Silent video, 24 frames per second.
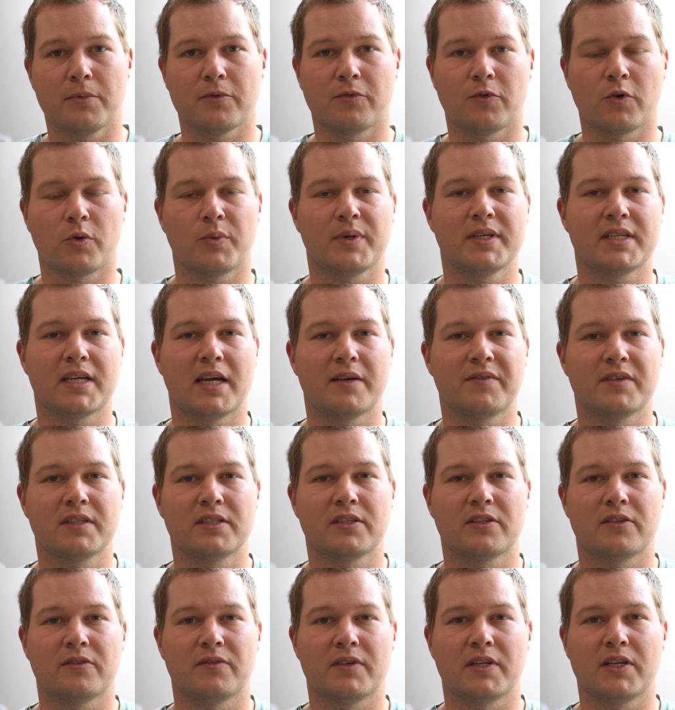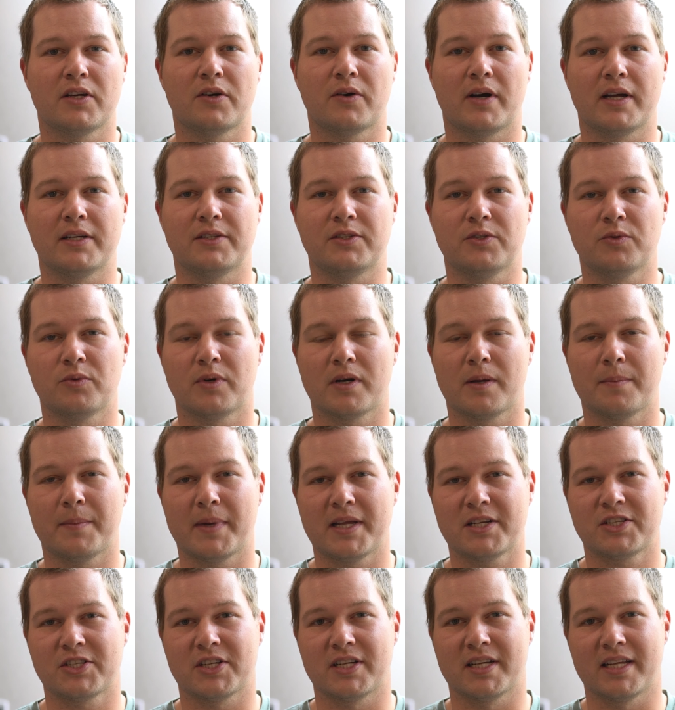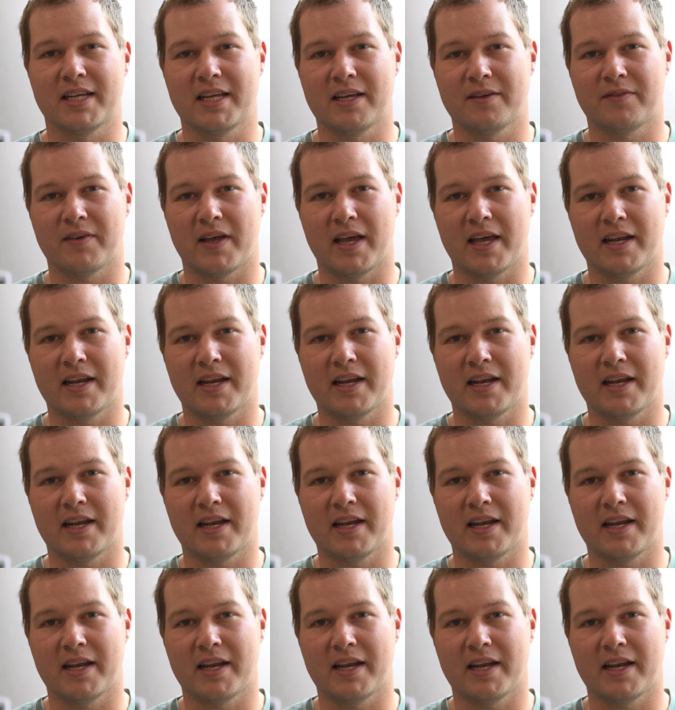Before we dive into the video, I do want to mention if